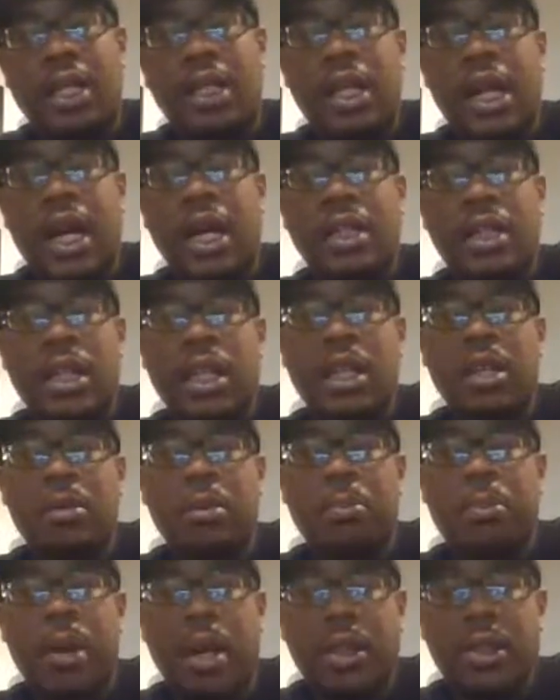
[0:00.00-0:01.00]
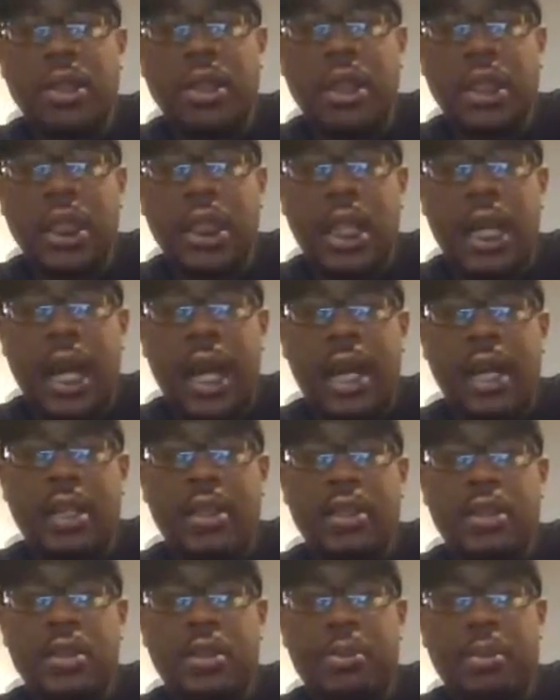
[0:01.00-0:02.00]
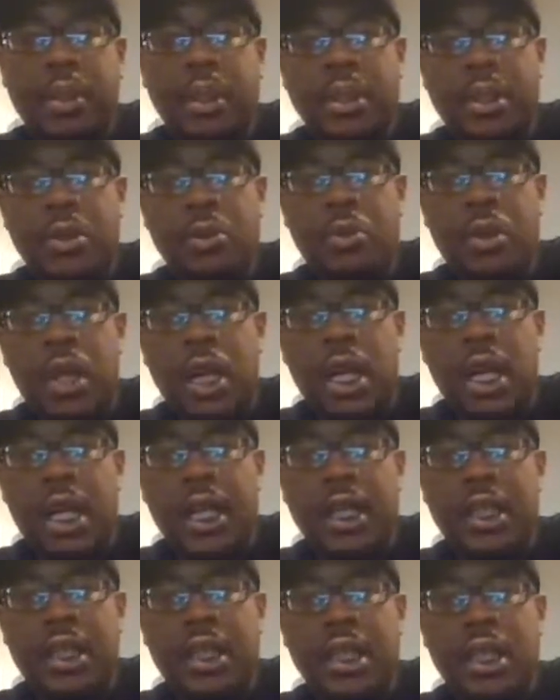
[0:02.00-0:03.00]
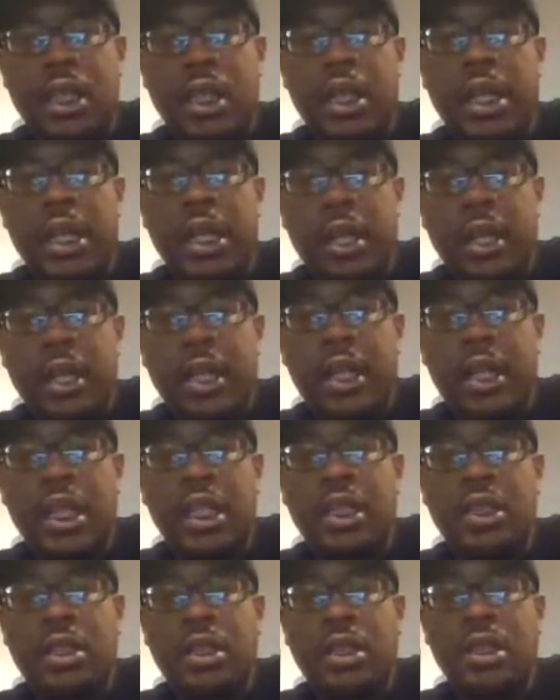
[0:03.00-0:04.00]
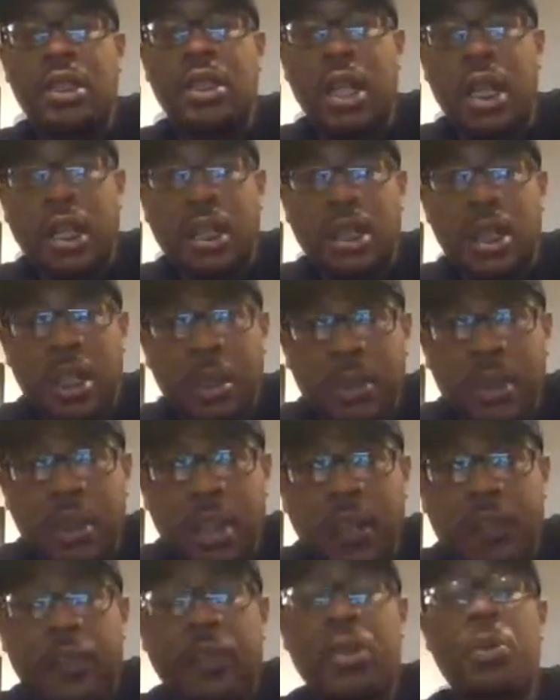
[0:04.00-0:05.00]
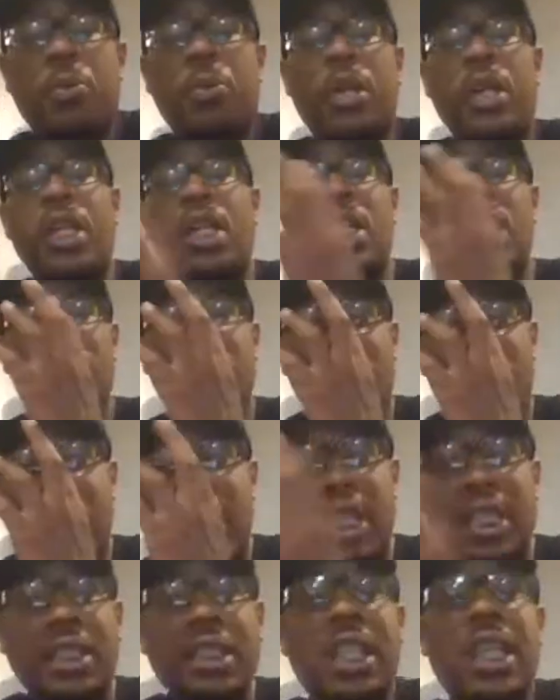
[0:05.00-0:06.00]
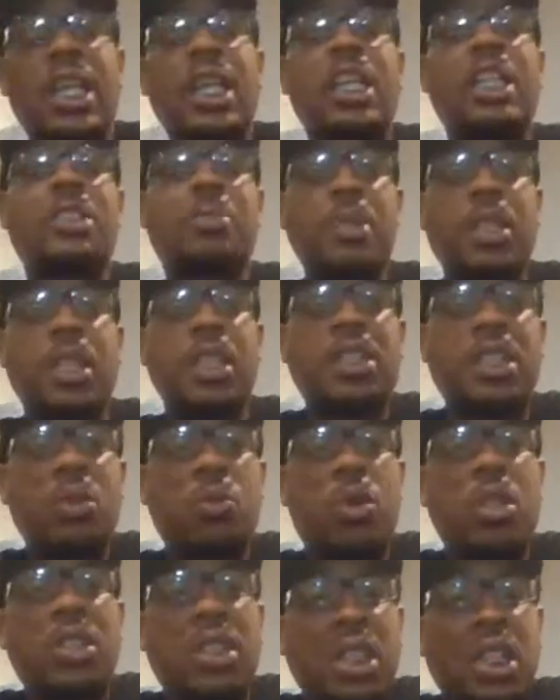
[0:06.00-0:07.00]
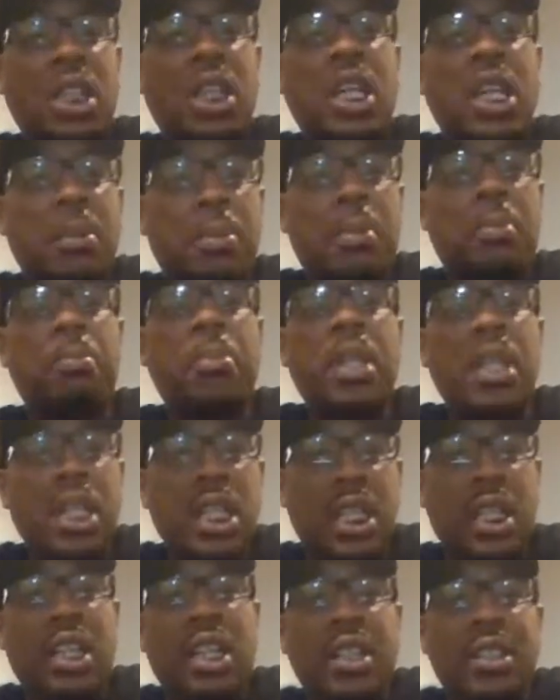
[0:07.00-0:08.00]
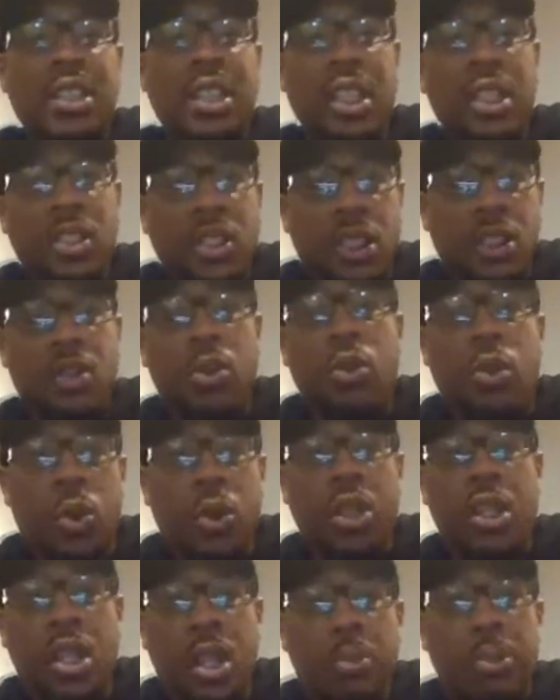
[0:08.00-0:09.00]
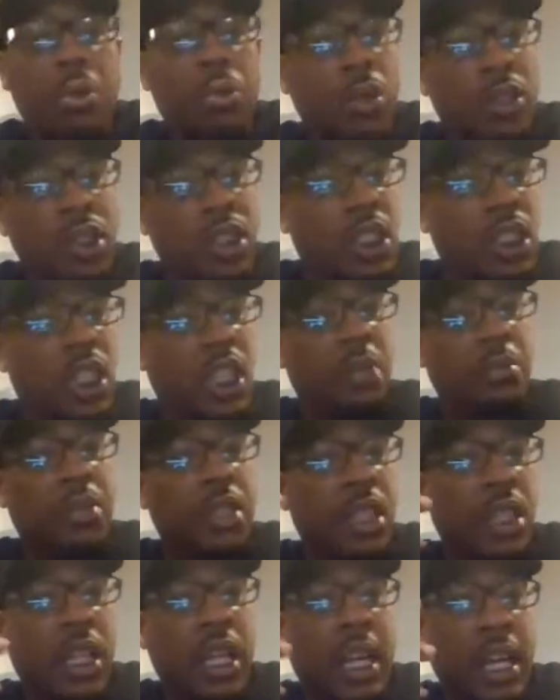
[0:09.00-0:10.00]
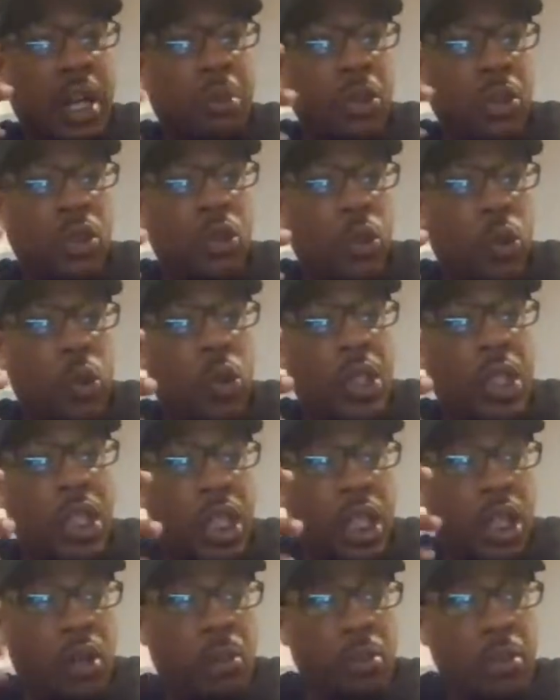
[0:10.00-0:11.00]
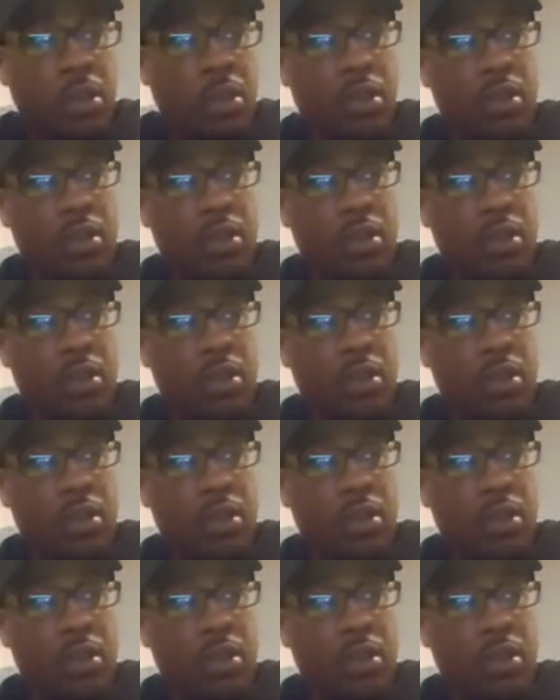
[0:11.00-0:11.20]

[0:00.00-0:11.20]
I think personally that the reason why Harry is conducting himself in the way he is because he wants to keep media attention on him. He wants to keep the cameras on him.